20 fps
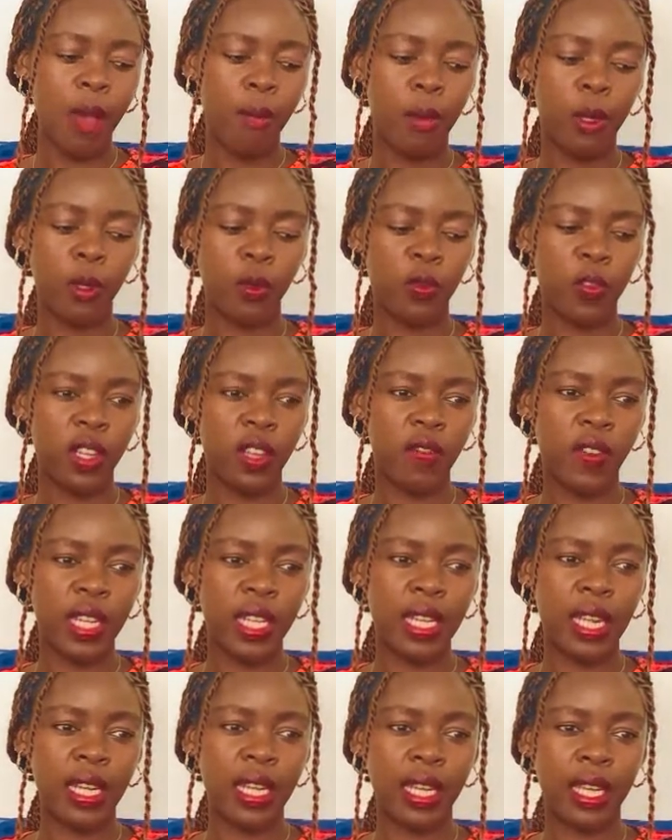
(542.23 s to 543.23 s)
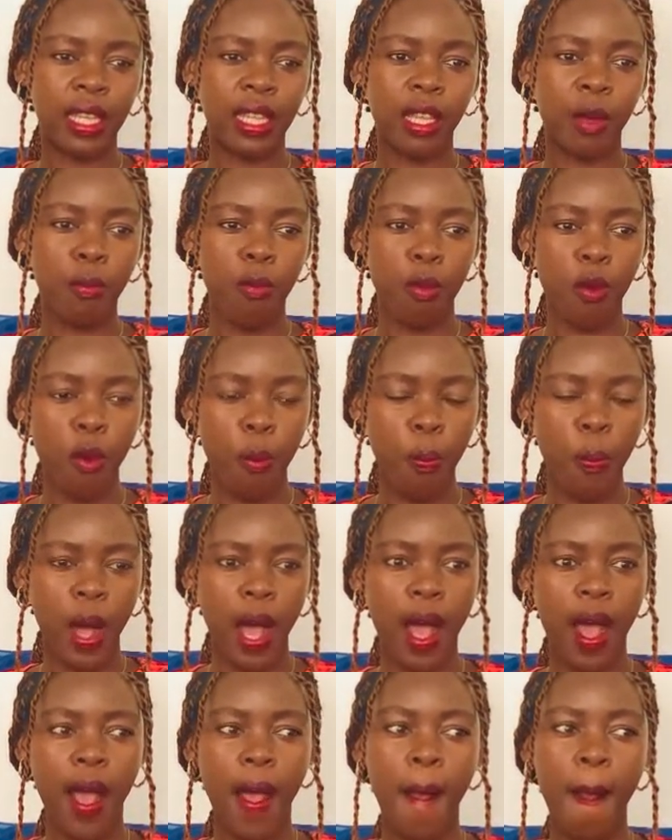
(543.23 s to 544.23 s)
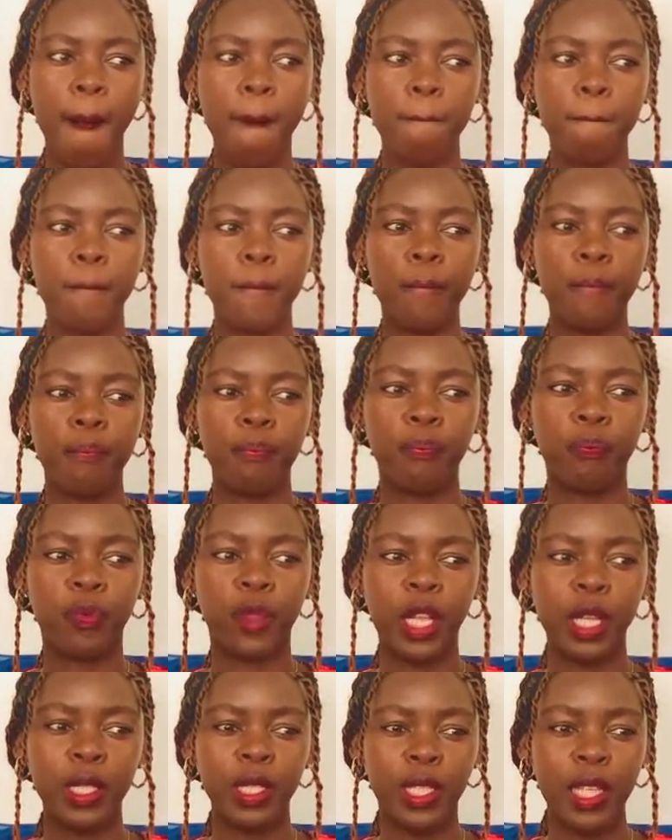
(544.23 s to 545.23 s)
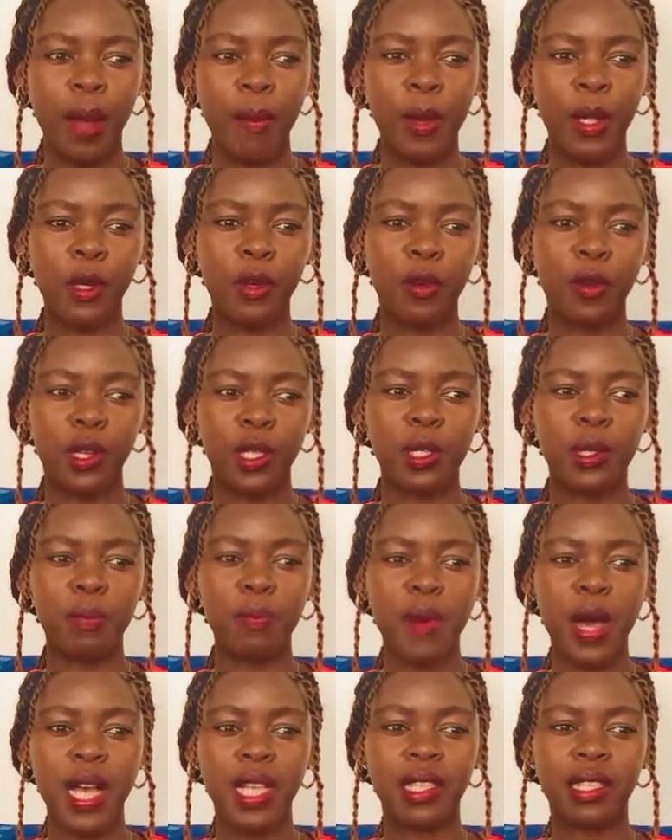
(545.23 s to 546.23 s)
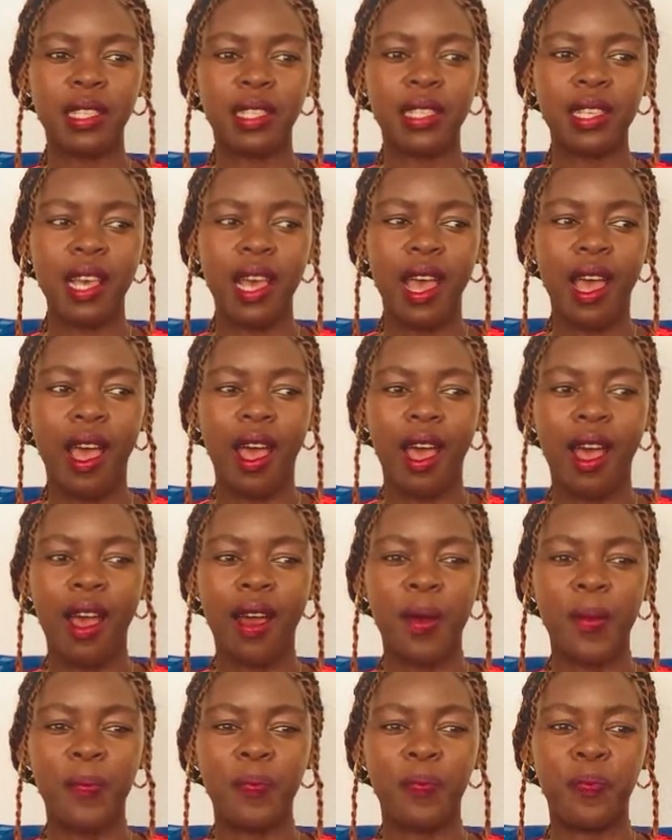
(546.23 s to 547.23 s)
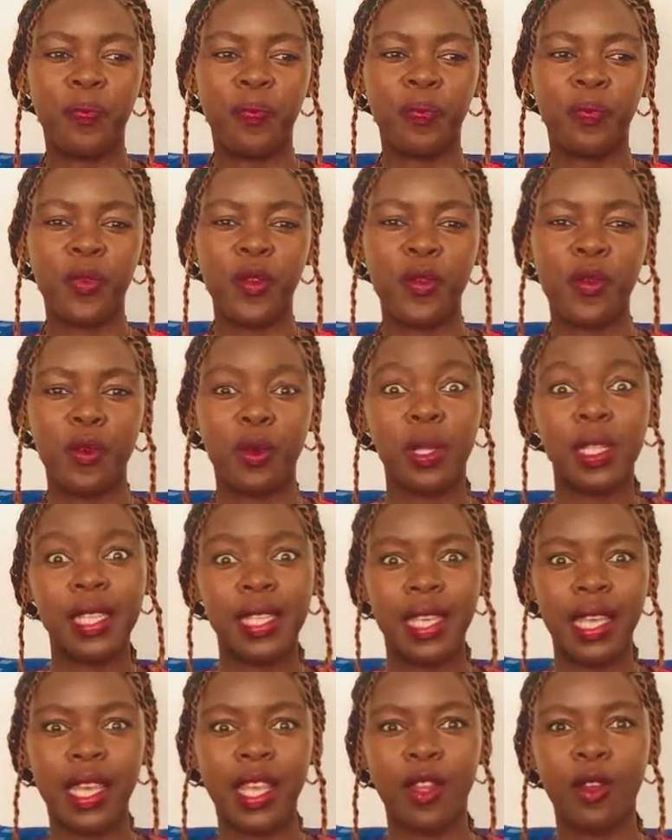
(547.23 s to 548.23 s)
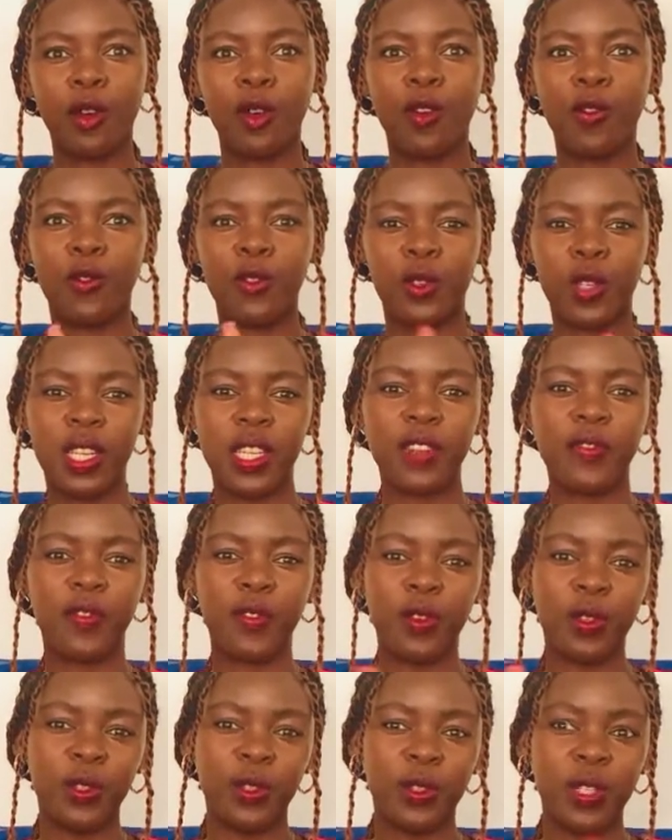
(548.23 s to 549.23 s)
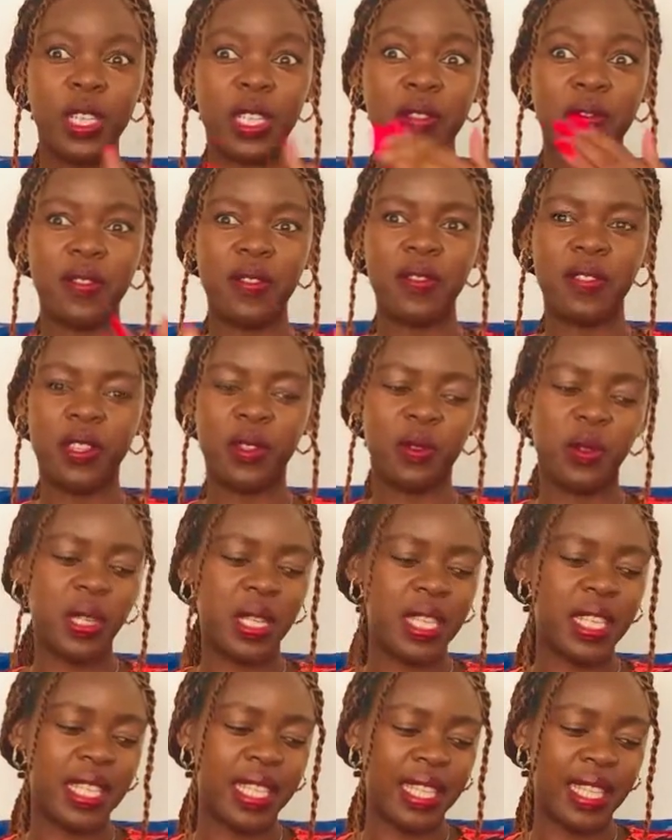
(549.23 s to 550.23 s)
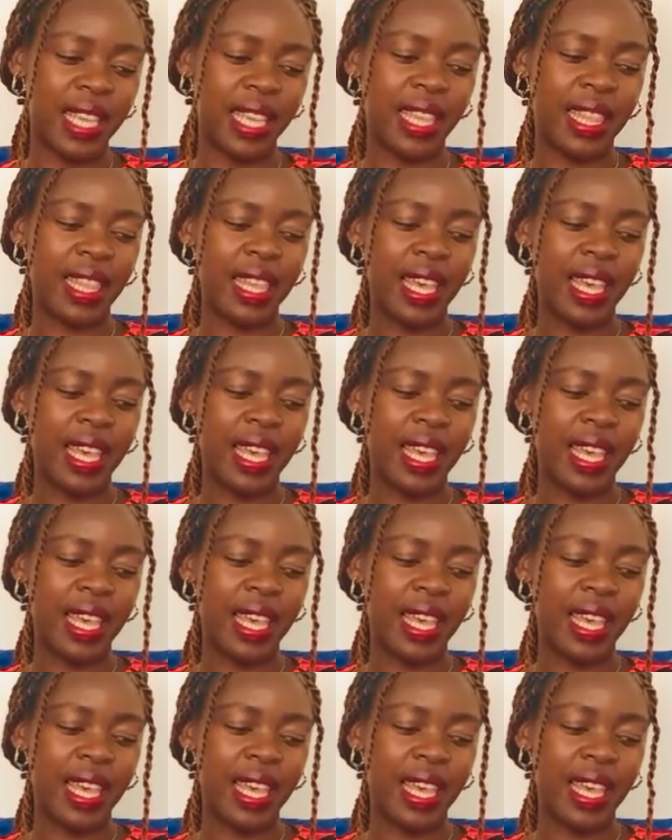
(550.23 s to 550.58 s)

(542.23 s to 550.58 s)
But we've never done like the proper German Christmas routine of 24th, 25th and 26th.